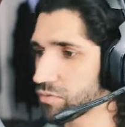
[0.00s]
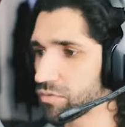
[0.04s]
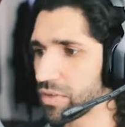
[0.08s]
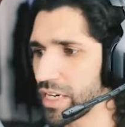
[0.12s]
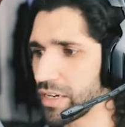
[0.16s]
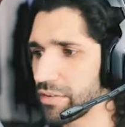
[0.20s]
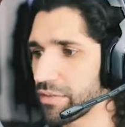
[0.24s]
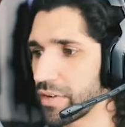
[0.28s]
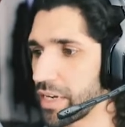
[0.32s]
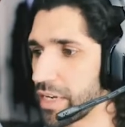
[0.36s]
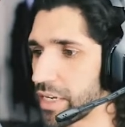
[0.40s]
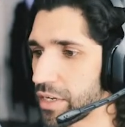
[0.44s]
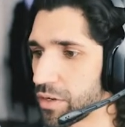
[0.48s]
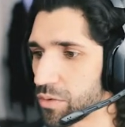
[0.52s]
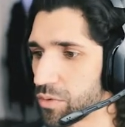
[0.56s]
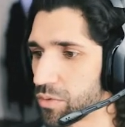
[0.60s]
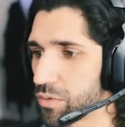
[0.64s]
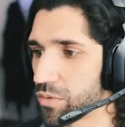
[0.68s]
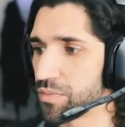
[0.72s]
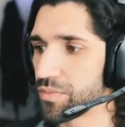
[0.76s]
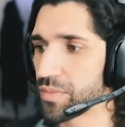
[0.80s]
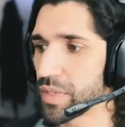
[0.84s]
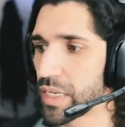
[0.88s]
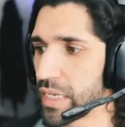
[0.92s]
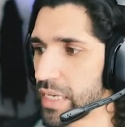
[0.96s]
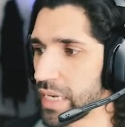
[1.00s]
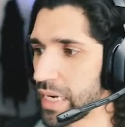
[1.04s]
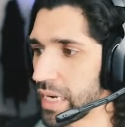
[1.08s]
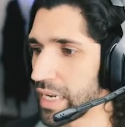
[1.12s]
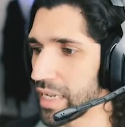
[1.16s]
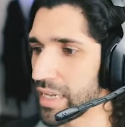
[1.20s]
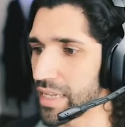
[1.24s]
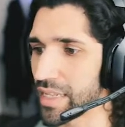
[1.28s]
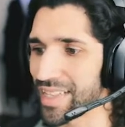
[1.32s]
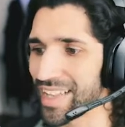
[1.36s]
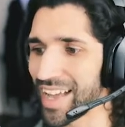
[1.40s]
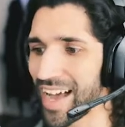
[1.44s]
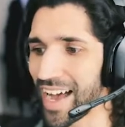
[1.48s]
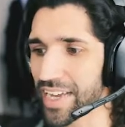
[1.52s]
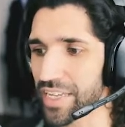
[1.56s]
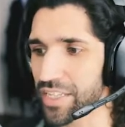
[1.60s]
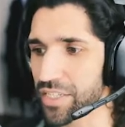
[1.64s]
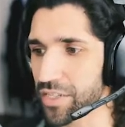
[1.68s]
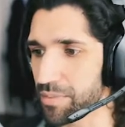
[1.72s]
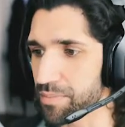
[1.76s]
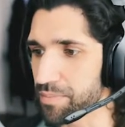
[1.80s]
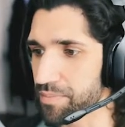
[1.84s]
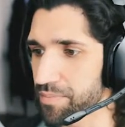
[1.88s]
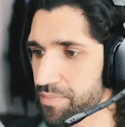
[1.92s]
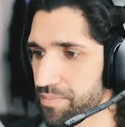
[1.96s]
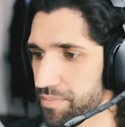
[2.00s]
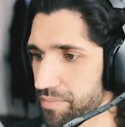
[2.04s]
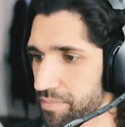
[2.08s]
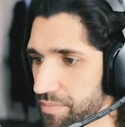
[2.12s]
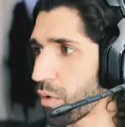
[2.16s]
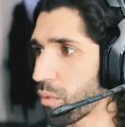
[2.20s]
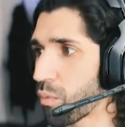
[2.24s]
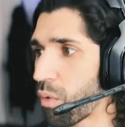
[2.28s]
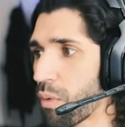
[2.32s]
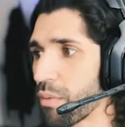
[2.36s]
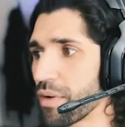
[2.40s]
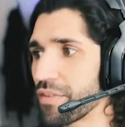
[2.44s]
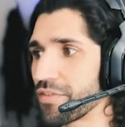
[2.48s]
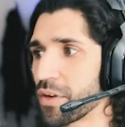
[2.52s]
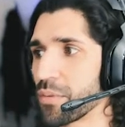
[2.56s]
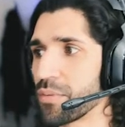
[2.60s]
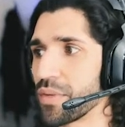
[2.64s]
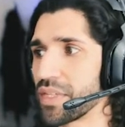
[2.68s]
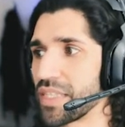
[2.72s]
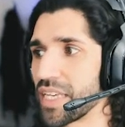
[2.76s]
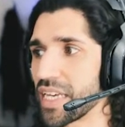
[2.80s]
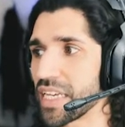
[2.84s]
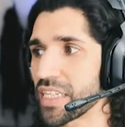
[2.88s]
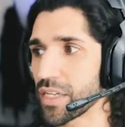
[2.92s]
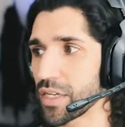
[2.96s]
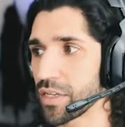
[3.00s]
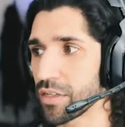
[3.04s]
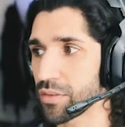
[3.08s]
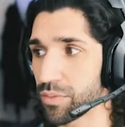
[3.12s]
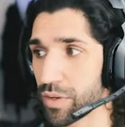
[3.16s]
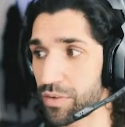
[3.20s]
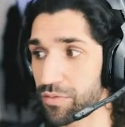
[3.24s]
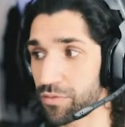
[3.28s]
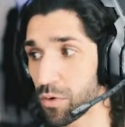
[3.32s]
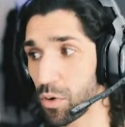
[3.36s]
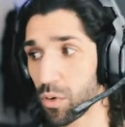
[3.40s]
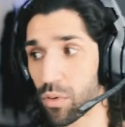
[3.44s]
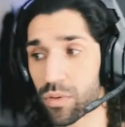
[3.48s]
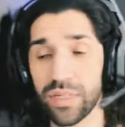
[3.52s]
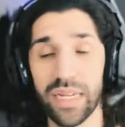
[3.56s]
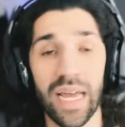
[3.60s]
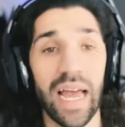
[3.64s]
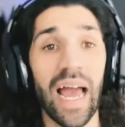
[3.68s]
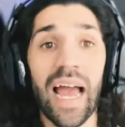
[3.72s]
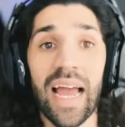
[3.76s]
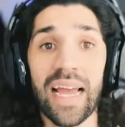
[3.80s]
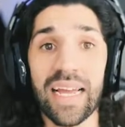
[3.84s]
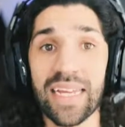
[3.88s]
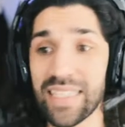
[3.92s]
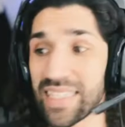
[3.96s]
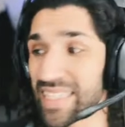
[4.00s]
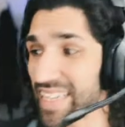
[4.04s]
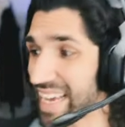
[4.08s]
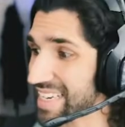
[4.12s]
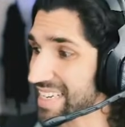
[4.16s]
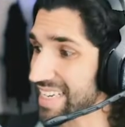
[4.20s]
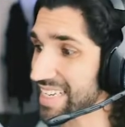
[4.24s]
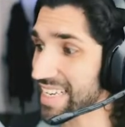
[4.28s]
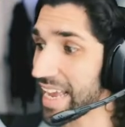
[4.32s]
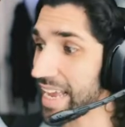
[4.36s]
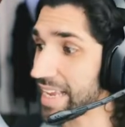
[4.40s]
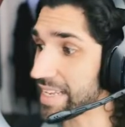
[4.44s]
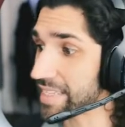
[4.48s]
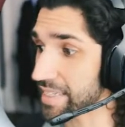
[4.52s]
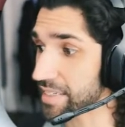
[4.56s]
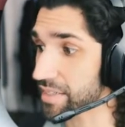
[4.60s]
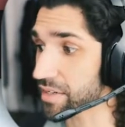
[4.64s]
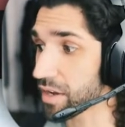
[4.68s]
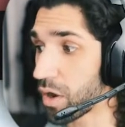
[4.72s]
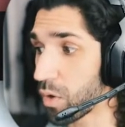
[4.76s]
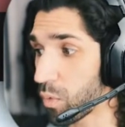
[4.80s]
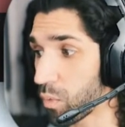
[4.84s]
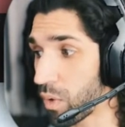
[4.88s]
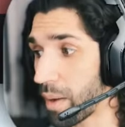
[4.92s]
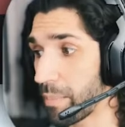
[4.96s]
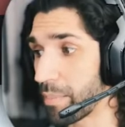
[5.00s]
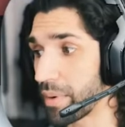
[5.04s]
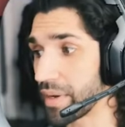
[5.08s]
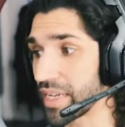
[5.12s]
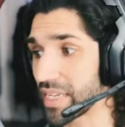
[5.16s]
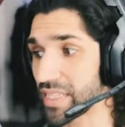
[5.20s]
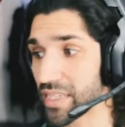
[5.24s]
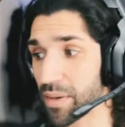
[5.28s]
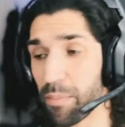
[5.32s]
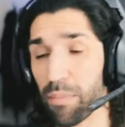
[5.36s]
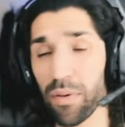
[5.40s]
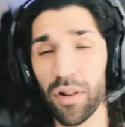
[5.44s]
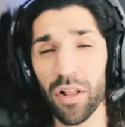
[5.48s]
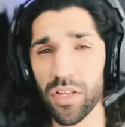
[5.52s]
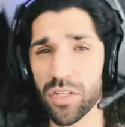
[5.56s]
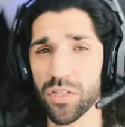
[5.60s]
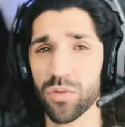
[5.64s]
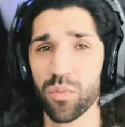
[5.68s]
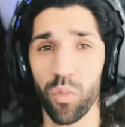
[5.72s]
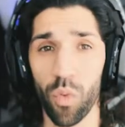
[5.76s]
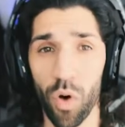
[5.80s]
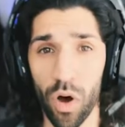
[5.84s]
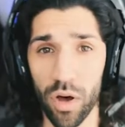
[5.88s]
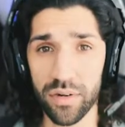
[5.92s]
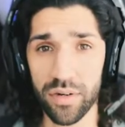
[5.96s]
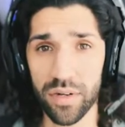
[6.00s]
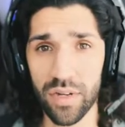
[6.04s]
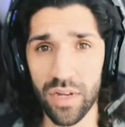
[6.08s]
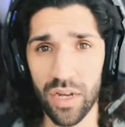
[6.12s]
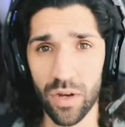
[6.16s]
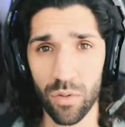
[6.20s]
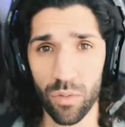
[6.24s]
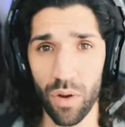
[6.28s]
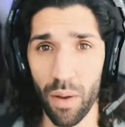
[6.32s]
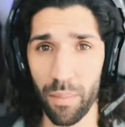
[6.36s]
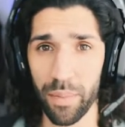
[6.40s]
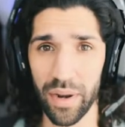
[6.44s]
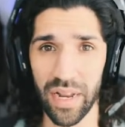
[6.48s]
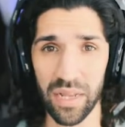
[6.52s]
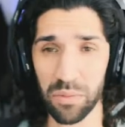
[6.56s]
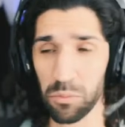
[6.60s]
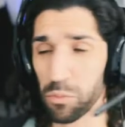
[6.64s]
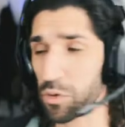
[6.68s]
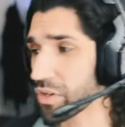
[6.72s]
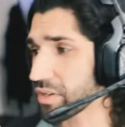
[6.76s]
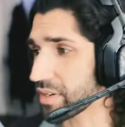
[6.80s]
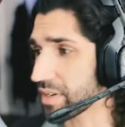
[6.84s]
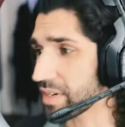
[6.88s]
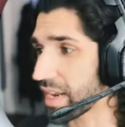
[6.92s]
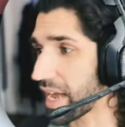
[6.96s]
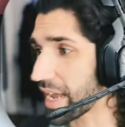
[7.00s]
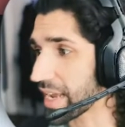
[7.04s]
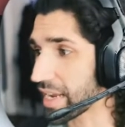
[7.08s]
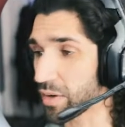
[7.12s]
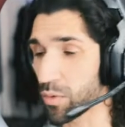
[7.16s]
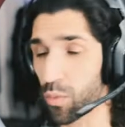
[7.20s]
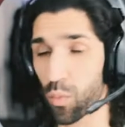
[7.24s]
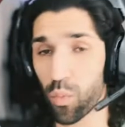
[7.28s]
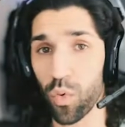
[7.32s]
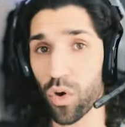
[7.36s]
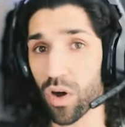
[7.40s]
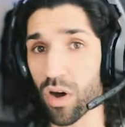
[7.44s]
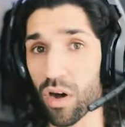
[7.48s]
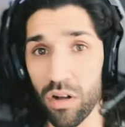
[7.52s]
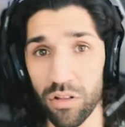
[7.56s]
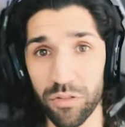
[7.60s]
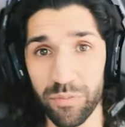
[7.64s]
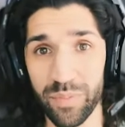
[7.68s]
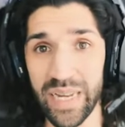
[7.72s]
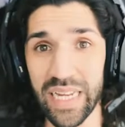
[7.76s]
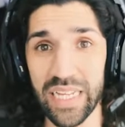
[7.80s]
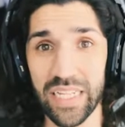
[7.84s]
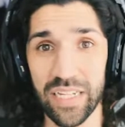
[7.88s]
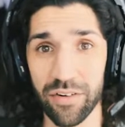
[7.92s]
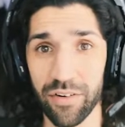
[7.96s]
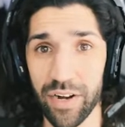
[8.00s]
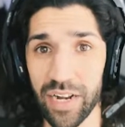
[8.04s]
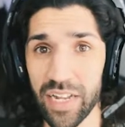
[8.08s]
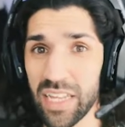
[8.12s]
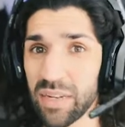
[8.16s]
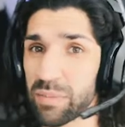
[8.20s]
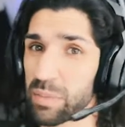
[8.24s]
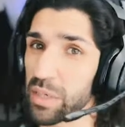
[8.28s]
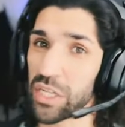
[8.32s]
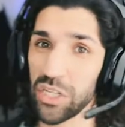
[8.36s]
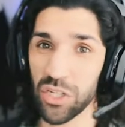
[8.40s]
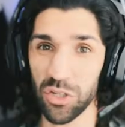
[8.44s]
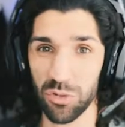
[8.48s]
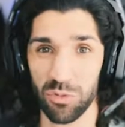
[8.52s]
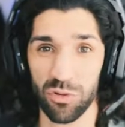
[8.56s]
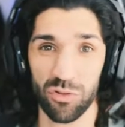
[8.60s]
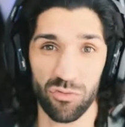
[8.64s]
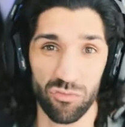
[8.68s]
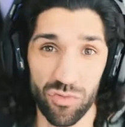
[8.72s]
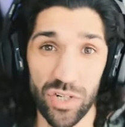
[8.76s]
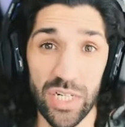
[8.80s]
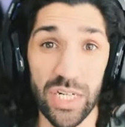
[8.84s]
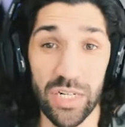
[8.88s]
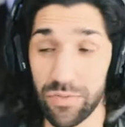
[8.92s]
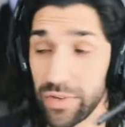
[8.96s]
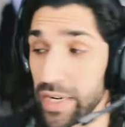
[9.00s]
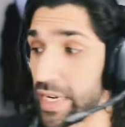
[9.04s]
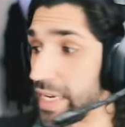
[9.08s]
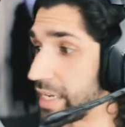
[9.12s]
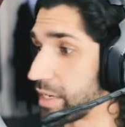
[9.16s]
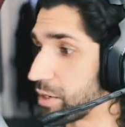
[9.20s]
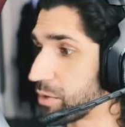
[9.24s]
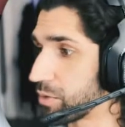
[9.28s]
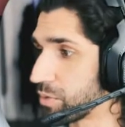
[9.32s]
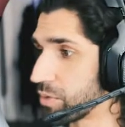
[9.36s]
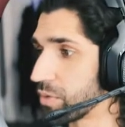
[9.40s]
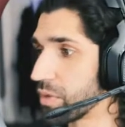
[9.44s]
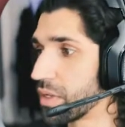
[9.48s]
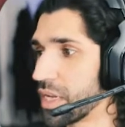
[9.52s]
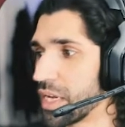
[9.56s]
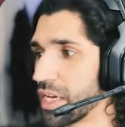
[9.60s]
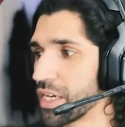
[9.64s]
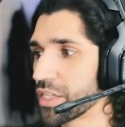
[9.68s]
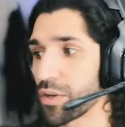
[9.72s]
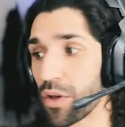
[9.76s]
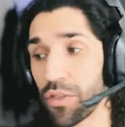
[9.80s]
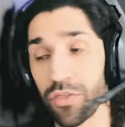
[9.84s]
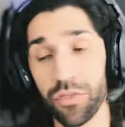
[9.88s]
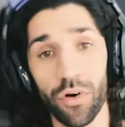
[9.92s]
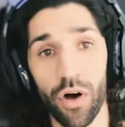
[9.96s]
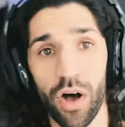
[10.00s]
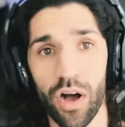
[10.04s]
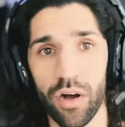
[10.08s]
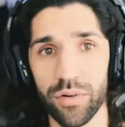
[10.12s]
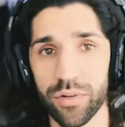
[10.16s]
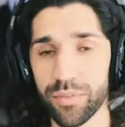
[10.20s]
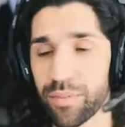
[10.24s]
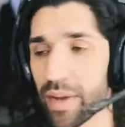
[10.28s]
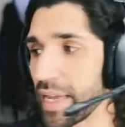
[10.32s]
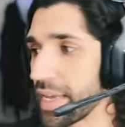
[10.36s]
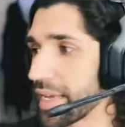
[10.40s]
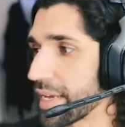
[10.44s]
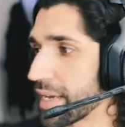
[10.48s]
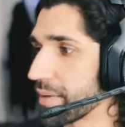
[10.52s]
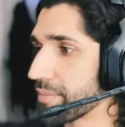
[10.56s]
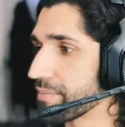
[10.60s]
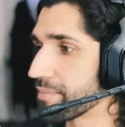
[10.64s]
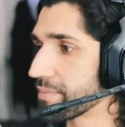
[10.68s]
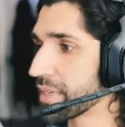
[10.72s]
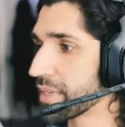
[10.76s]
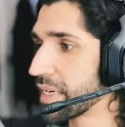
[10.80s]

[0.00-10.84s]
Really, really cool little item. But what we've done with this is we've called it a dedicated weapon. It's a +1 weapon. It wasn't like world beating or anything, but it just was really, really cool, so I thought I would make it.